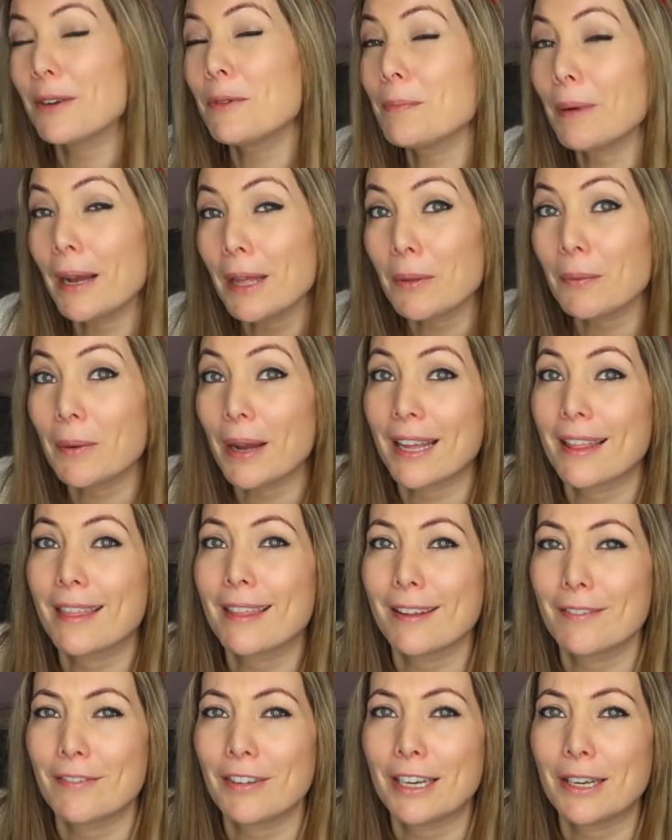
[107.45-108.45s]
And by the way,
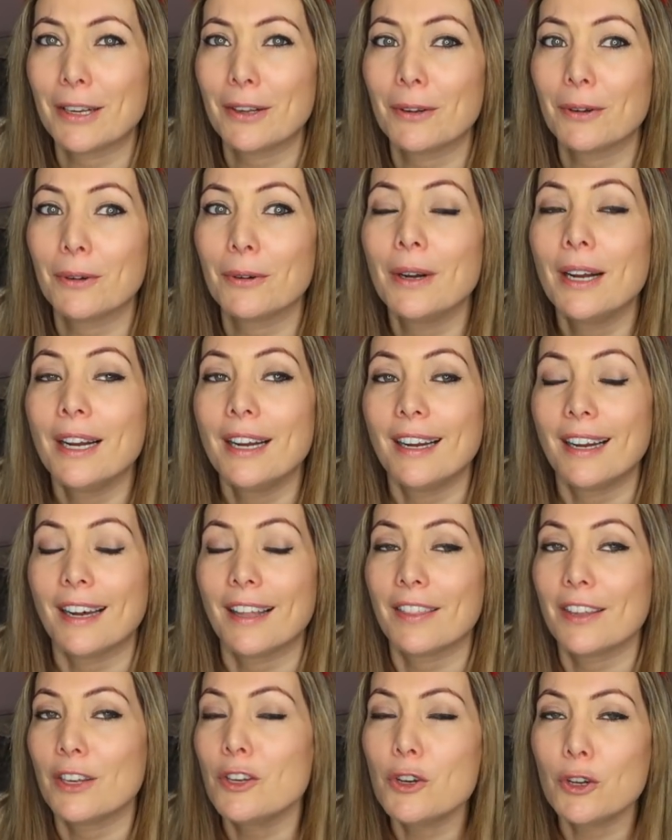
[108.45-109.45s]
the video
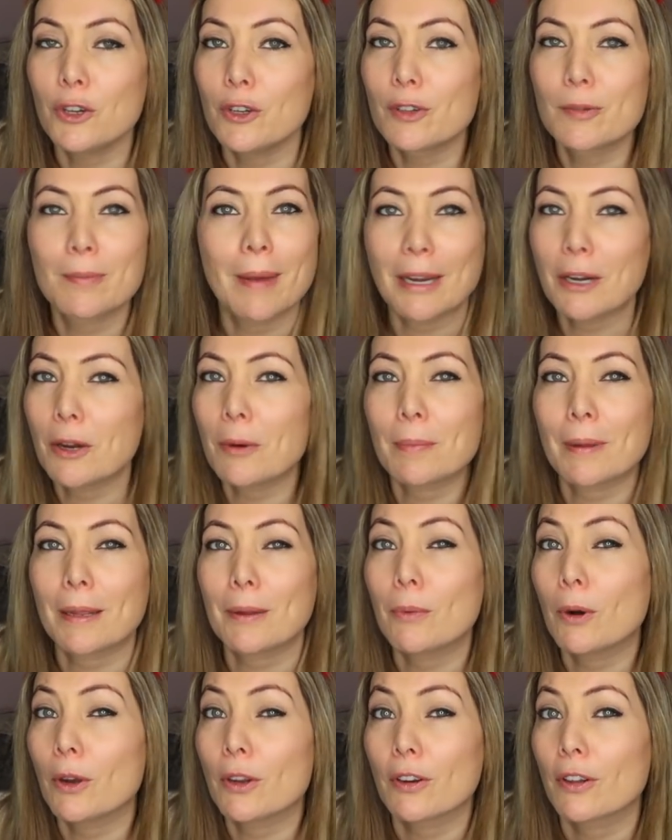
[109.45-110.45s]
and the news may not
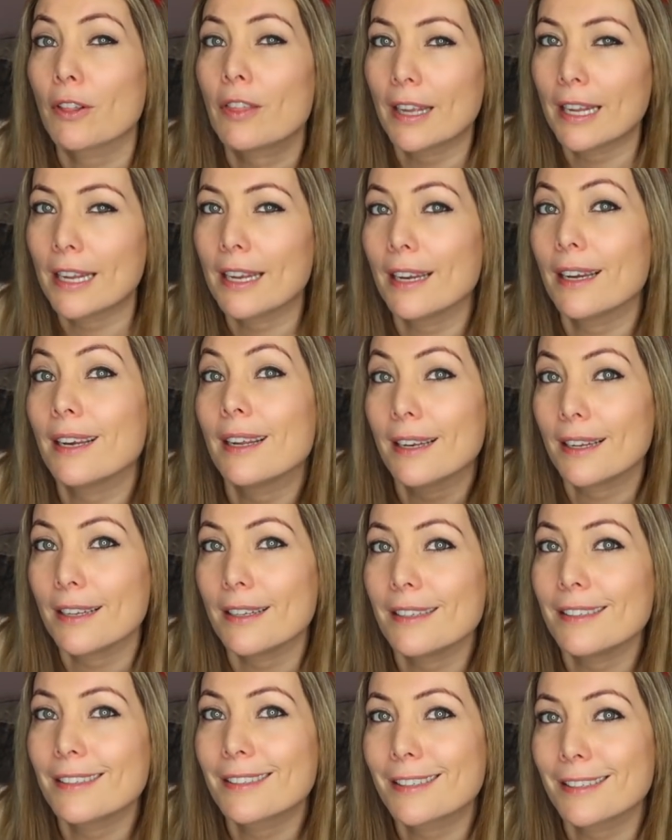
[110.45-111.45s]
be what you're thinking it
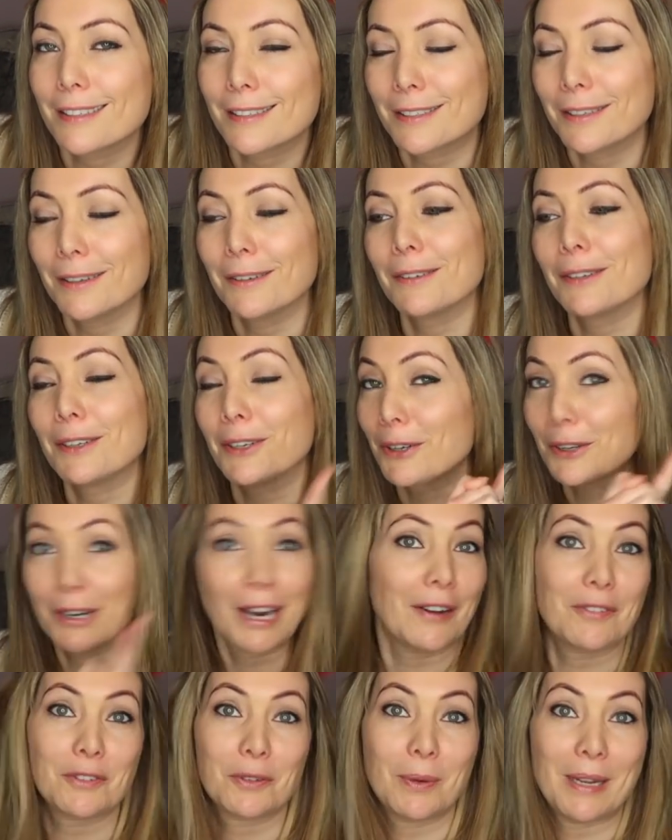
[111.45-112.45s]
is, so you're
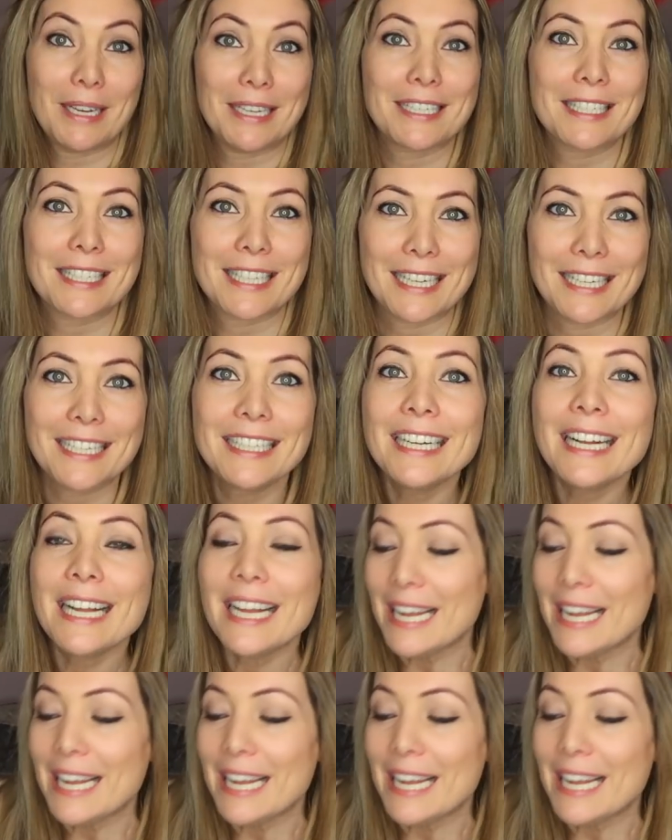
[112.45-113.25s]
gonna have to wait and see.